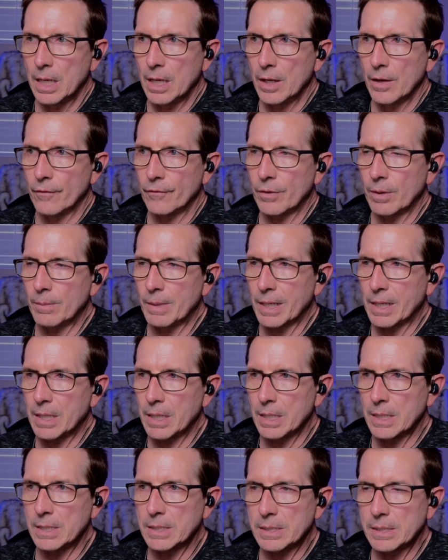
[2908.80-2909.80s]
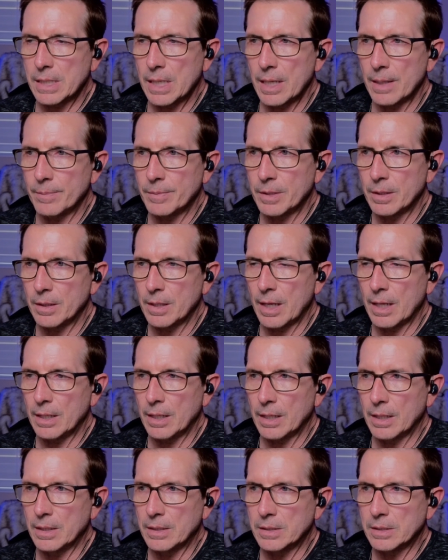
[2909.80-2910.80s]
from a concept that
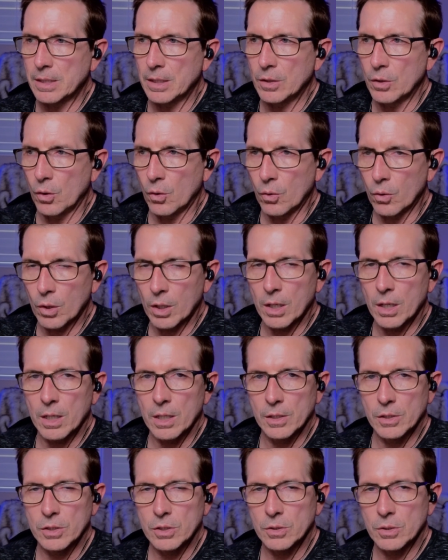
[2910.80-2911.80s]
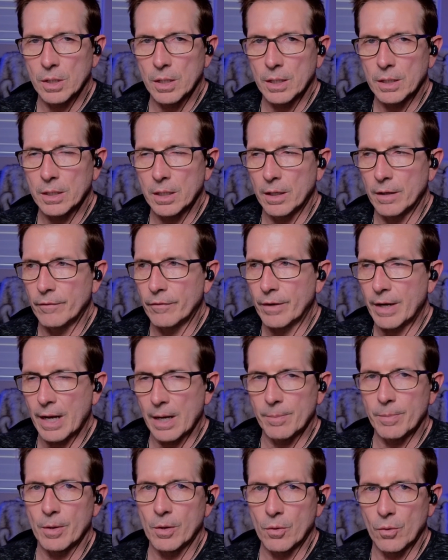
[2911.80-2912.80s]
is an old construct of
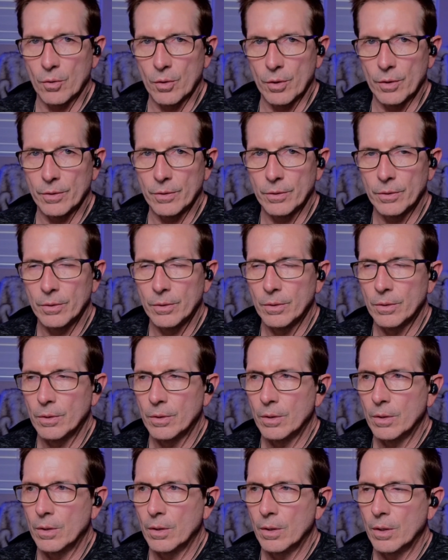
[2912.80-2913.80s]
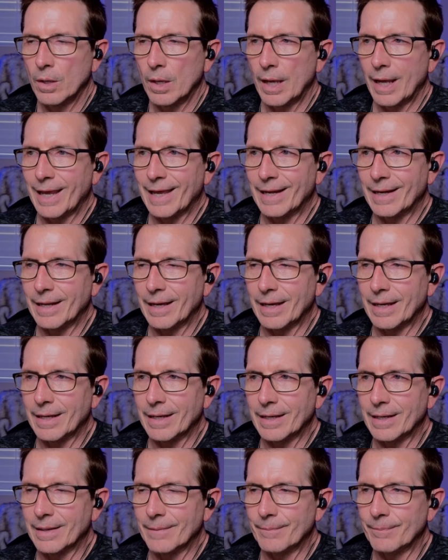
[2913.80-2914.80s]
Capricorn and
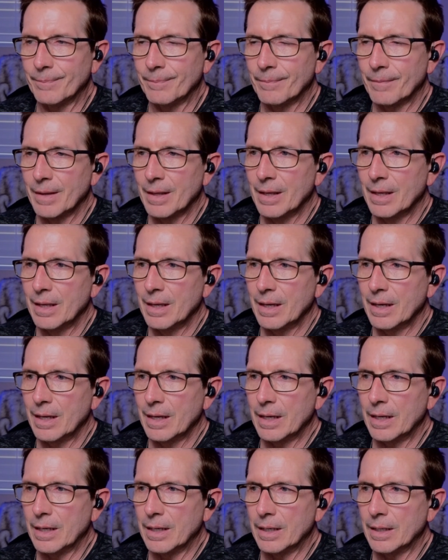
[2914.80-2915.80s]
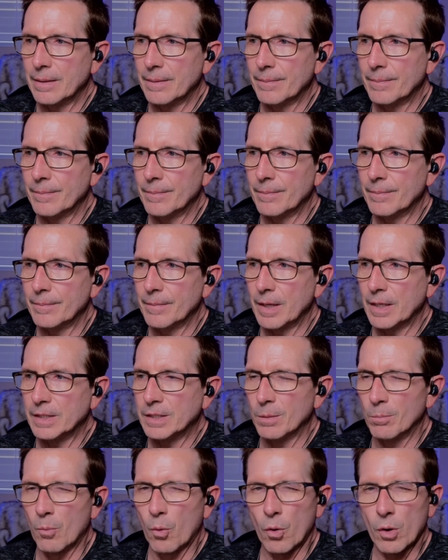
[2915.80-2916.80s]
a
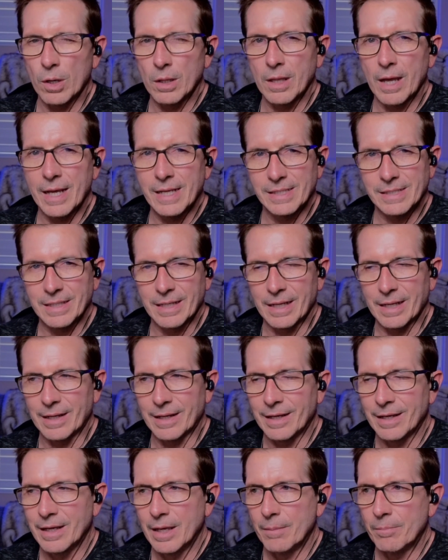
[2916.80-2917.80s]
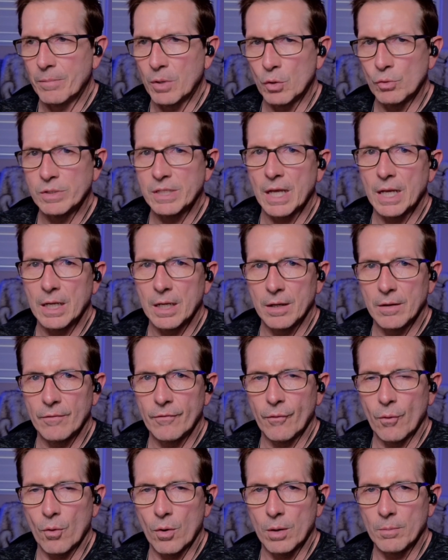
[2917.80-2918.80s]
demoralizing, mutated
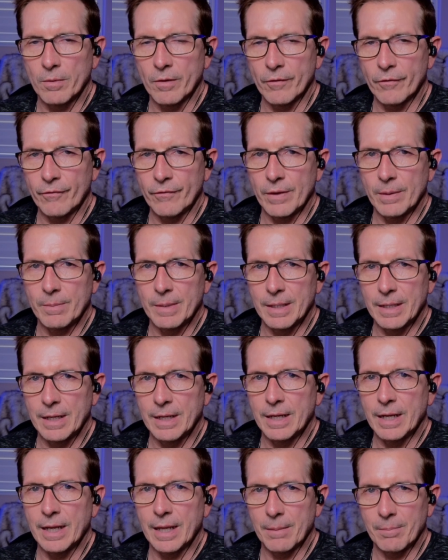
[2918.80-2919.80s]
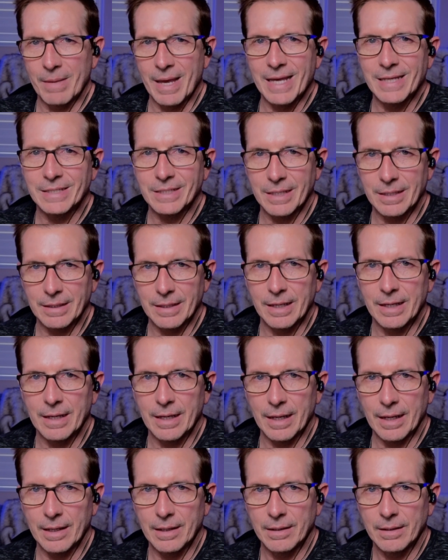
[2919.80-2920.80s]
form of femininity and
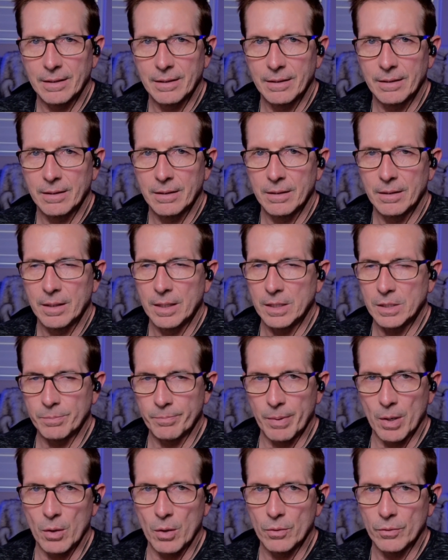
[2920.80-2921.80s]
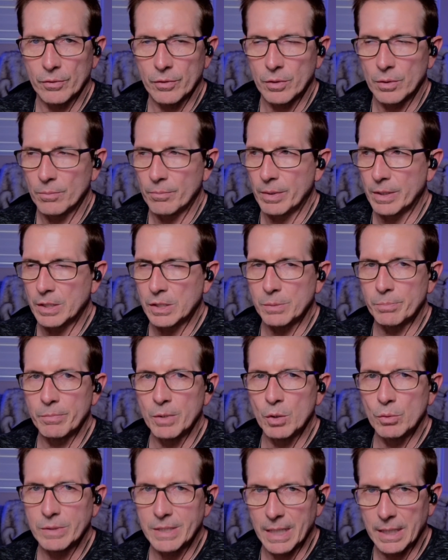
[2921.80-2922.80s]
masculinity. It's both, but it's
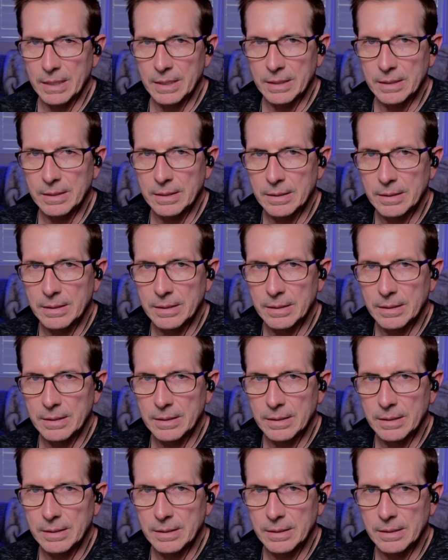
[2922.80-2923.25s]
mutated.